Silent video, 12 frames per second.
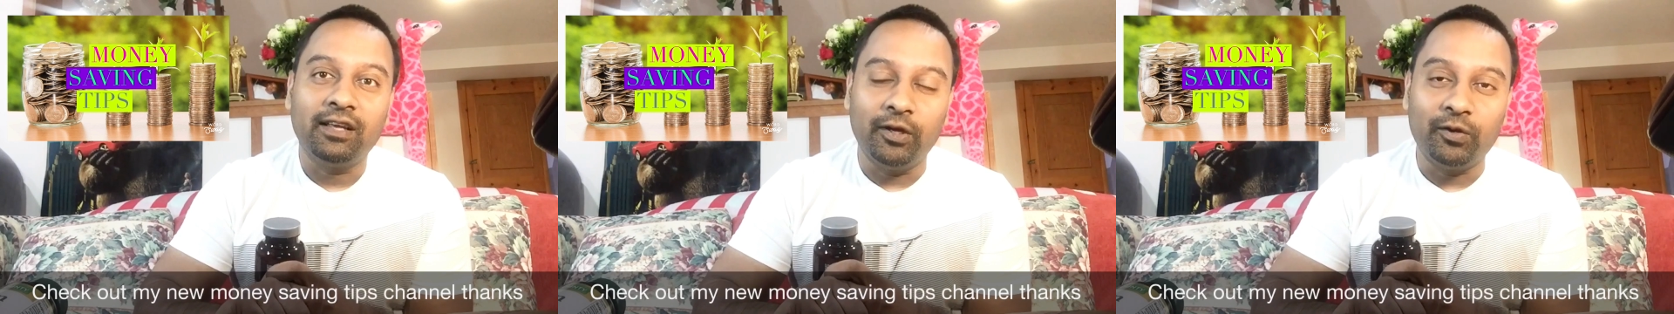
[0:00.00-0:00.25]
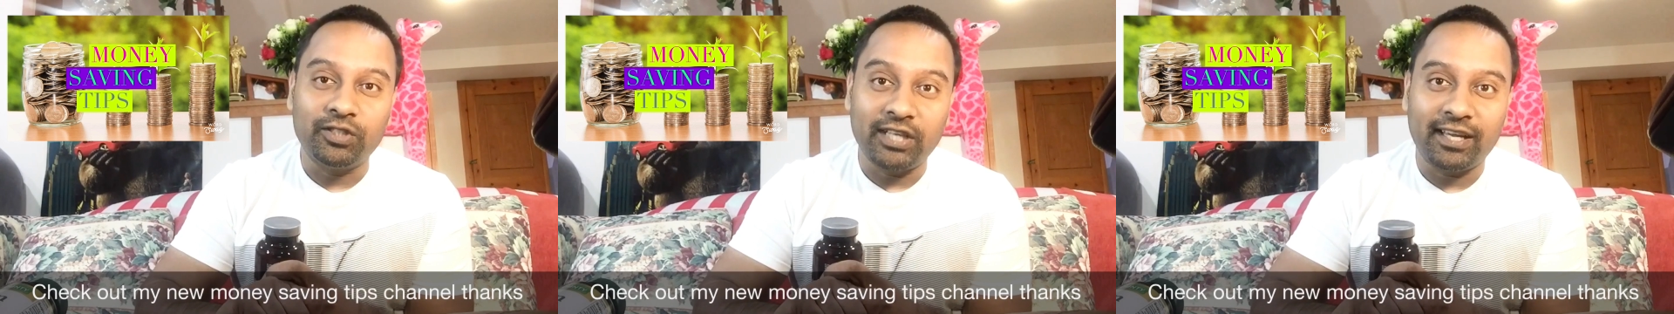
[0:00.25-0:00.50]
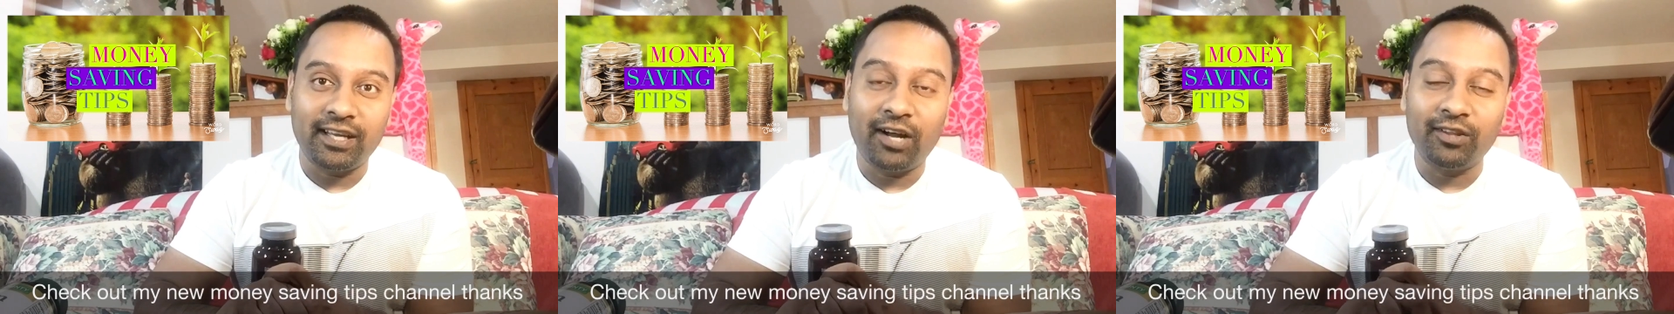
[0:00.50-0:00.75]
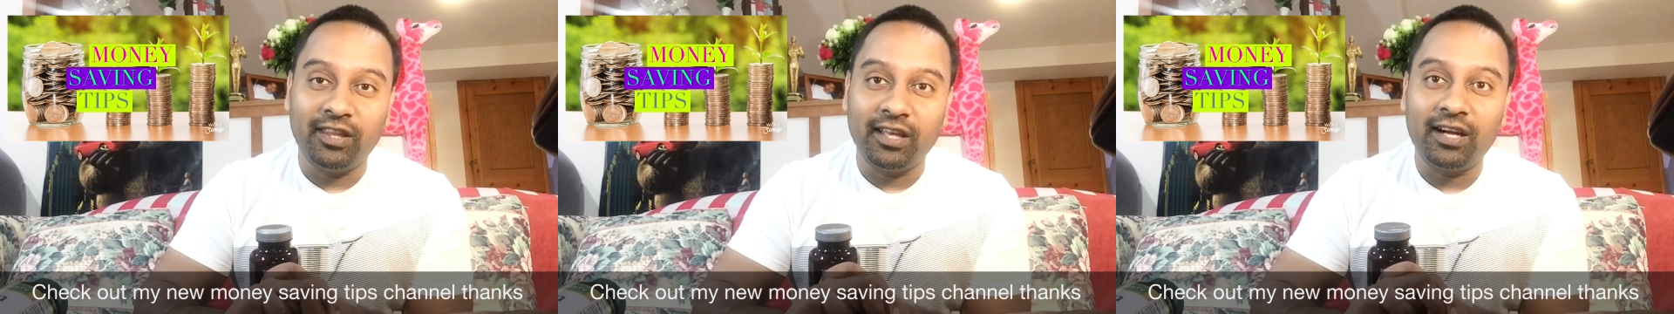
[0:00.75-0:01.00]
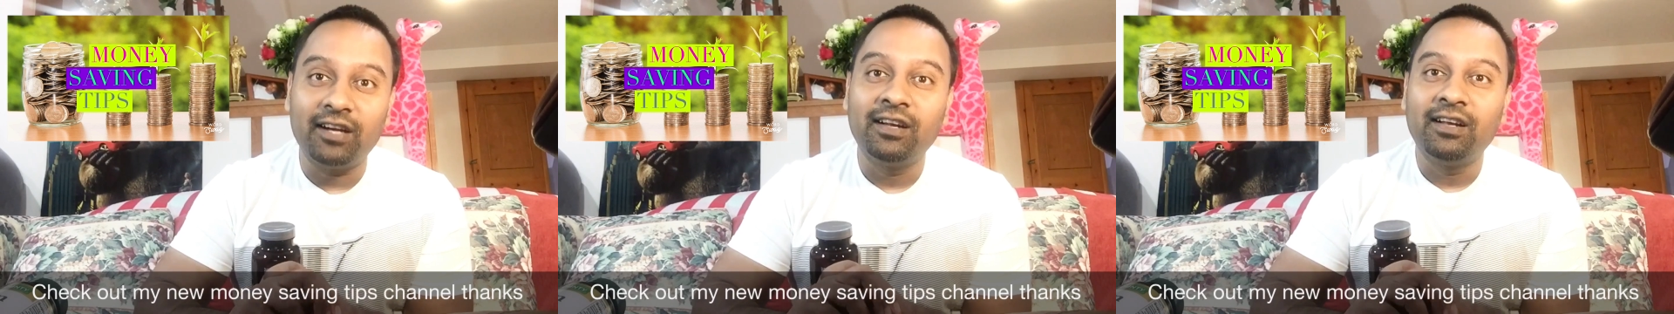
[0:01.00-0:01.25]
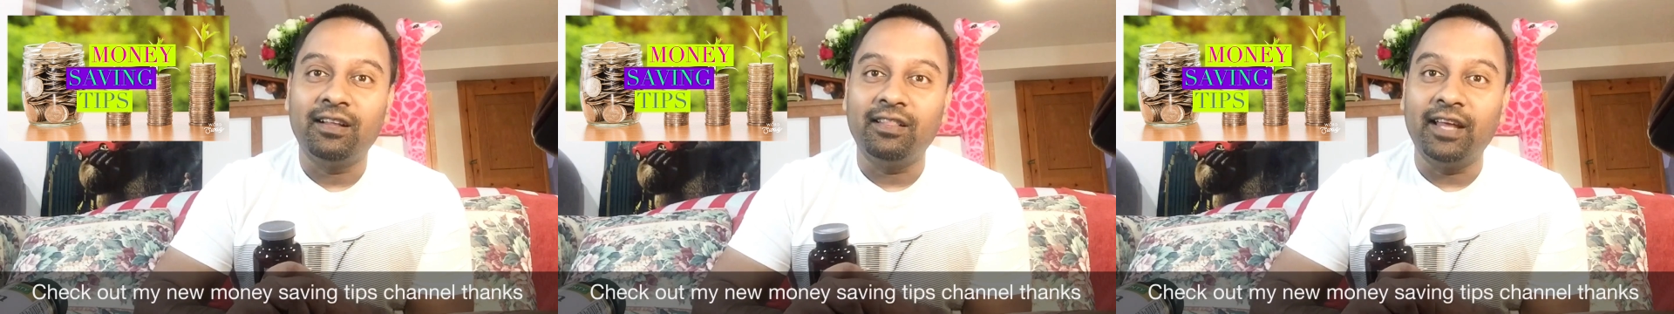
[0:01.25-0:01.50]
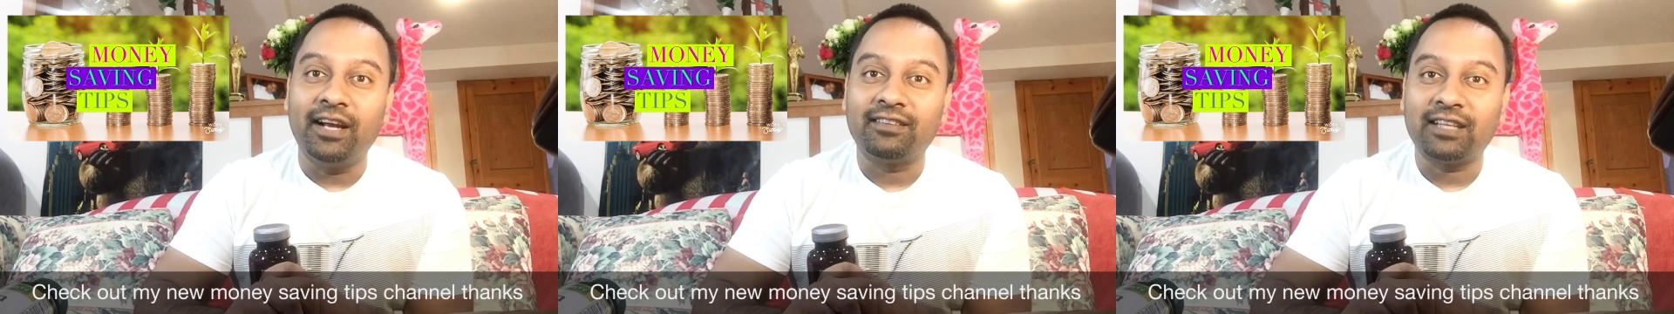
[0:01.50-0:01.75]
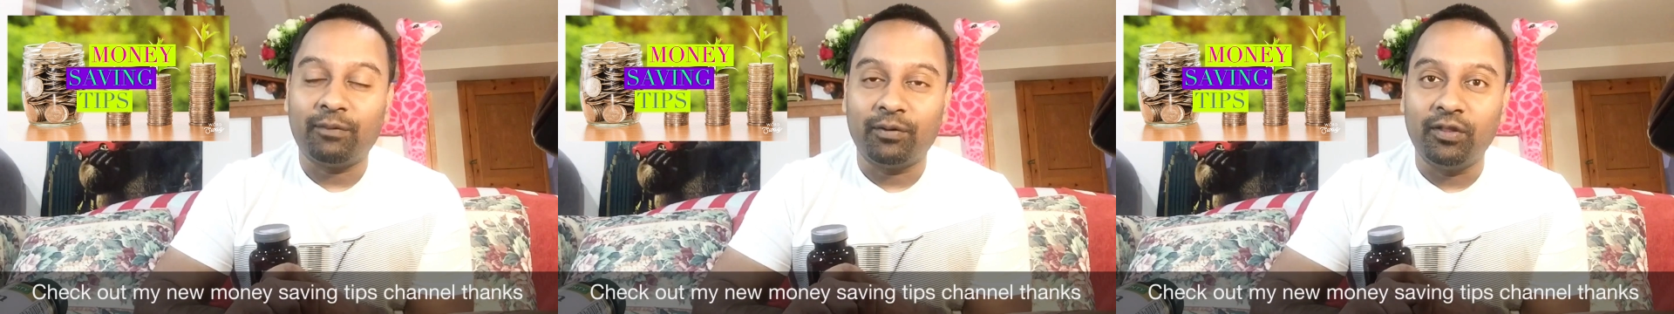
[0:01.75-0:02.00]
could check it out there. That
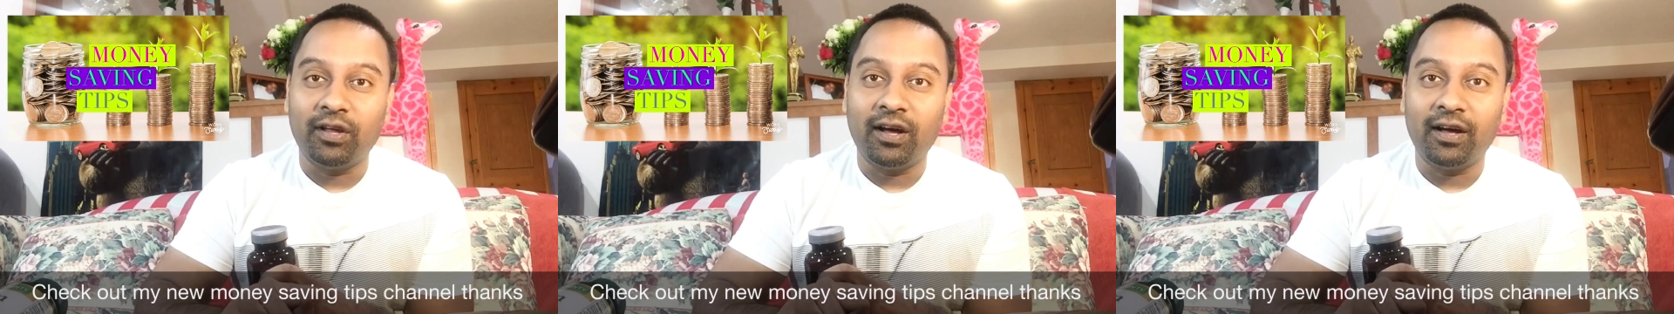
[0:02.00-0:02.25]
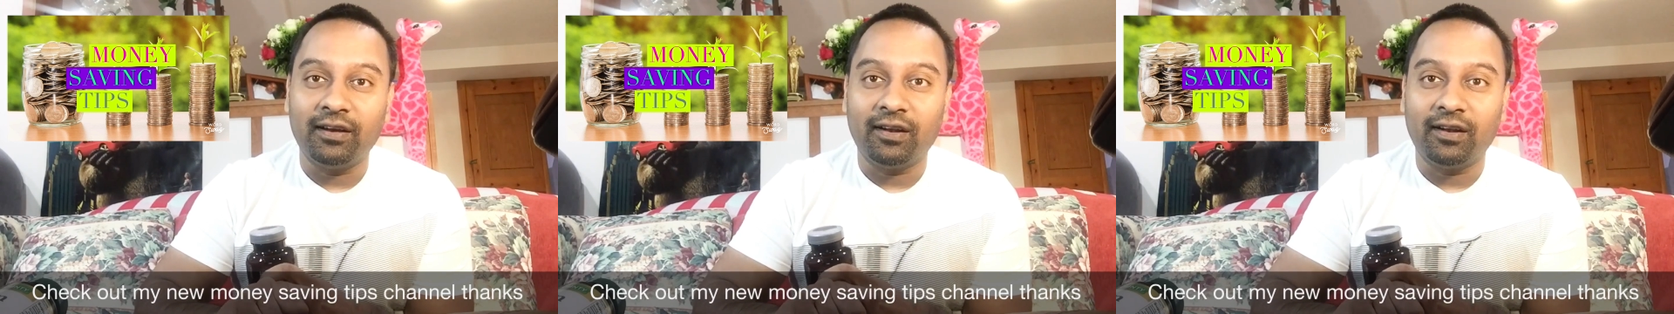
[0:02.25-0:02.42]
some of the